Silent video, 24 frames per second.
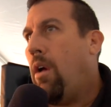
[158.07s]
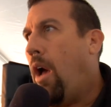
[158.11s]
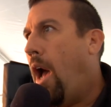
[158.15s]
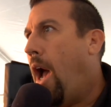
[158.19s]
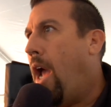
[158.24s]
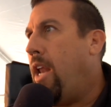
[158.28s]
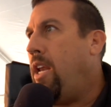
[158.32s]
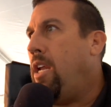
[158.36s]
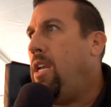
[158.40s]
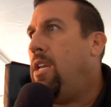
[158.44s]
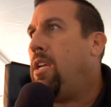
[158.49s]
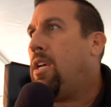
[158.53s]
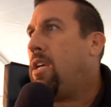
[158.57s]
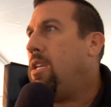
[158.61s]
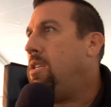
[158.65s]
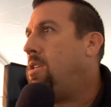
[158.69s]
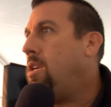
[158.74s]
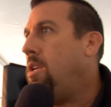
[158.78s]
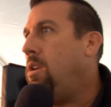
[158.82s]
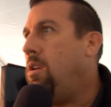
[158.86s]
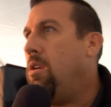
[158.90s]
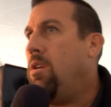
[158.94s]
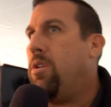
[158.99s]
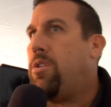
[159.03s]
I need to
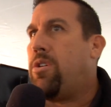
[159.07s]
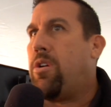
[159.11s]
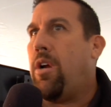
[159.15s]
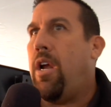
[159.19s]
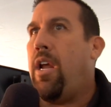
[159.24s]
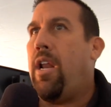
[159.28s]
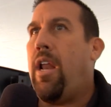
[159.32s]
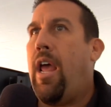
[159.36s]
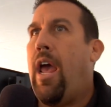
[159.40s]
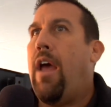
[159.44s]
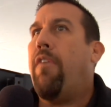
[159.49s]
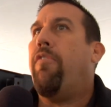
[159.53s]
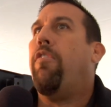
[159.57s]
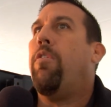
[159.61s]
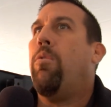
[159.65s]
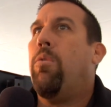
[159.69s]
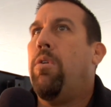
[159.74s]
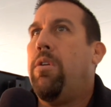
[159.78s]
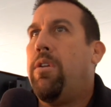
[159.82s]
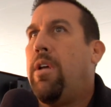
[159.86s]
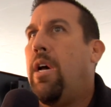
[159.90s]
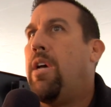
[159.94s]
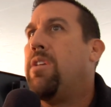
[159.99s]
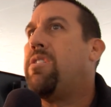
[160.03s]
continue to train.
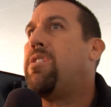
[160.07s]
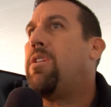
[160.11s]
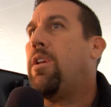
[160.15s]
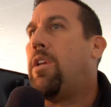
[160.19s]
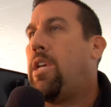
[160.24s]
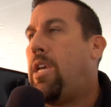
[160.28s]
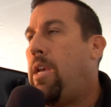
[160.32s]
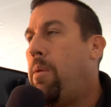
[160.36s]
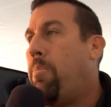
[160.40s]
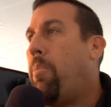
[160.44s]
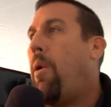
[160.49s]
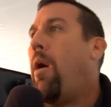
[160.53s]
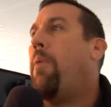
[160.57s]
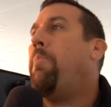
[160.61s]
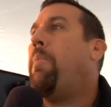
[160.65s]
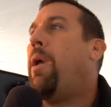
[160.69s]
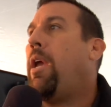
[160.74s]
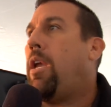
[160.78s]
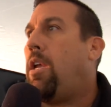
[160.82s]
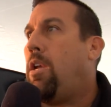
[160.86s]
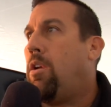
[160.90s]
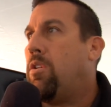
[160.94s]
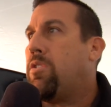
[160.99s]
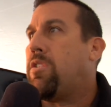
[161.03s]
Everyone does to keep on
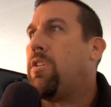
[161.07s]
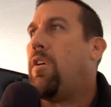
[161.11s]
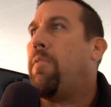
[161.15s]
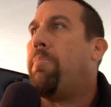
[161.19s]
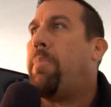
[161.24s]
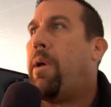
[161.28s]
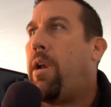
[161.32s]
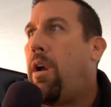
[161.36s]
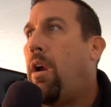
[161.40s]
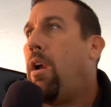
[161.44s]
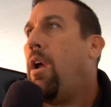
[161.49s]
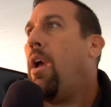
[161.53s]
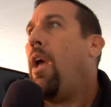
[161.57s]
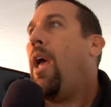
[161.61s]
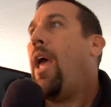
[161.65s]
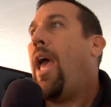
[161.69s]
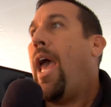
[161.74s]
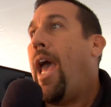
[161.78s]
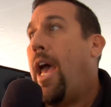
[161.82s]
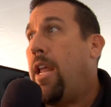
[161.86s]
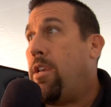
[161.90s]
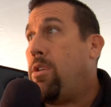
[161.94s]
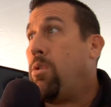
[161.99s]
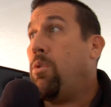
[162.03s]
making yourself better
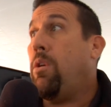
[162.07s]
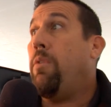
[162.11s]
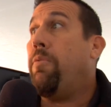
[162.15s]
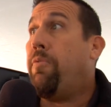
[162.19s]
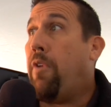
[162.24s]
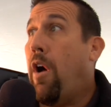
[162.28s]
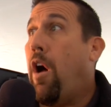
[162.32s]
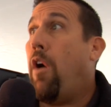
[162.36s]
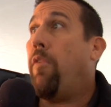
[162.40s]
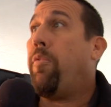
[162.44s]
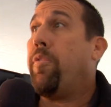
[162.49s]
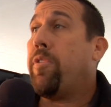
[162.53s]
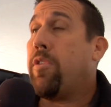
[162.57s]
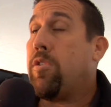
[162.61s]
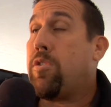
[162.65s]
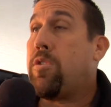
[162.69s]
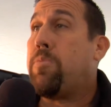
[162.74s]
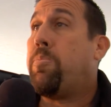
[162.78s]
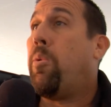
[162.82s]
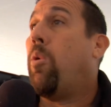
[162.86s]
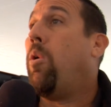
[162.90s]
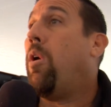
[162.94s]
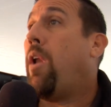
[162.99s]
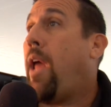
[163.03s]
and to evolve with the
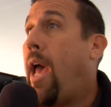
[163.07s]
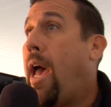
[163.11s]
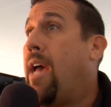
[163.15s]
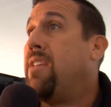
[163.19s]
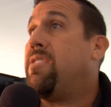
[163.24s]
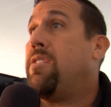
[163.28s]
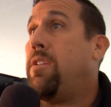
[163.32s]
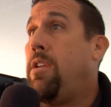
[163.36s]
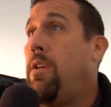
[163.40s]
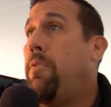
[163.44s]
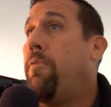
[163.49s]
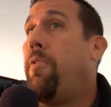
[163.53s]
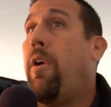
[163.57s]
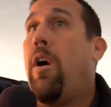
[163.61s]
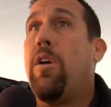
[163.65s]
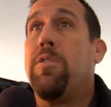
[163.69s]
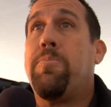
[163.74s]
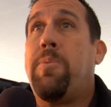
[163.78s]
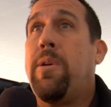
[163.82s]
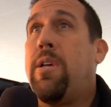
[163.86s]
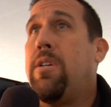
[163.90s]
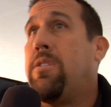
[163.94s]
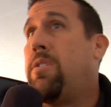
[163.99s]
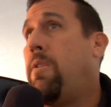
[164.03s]
sport as it
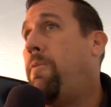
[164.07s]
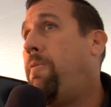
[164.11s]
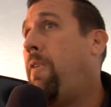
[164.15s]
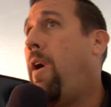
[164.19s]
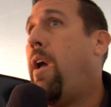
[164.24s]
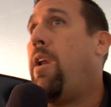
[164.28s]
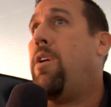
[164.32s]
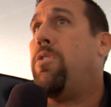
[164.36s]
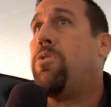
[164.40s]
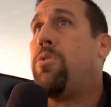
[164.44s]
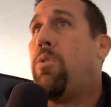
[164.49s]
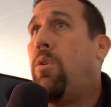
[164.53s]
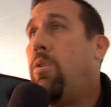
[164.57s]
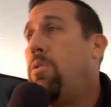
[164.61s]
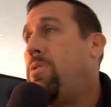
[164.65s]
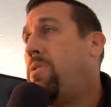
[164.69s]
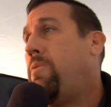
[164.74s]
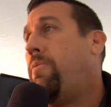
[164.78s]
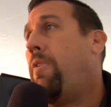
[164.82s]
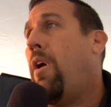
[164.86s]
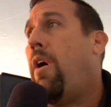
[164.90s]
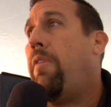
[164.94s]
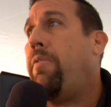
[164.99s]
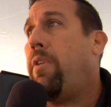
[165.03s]
evolves because the fighters are
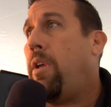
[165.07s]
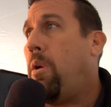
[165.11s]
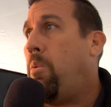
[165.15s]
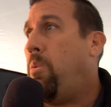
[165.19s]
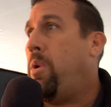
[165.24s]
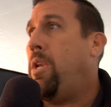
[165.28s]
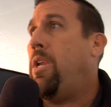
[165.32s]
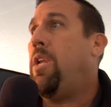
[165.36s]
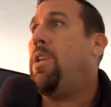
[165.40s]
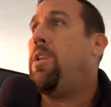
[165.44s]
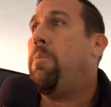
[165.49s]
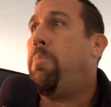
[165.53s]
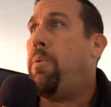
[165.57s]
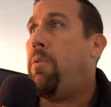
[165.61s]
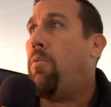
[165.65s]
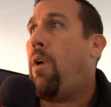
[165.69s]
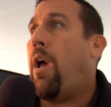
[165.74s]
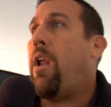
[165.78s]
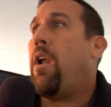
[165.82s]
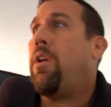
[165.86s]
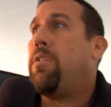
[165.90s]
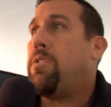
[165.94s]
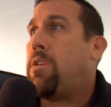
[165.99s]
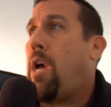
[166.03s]
always evolving and we need to be
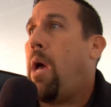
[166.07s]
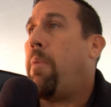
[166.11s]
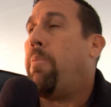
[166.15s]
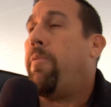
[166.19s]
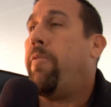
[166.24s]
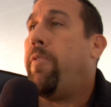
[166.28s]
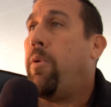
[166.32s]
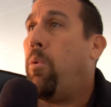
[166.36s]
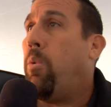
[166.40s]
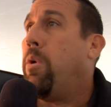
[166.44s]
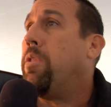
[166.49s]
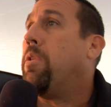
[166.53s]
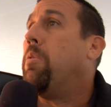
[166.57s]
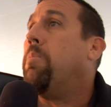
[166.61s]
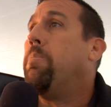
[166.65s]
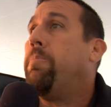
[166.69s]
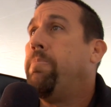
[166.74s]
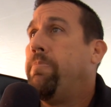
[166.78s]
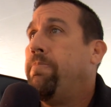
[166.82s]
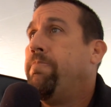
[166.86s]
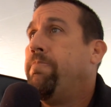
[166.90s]
right on top of it with them.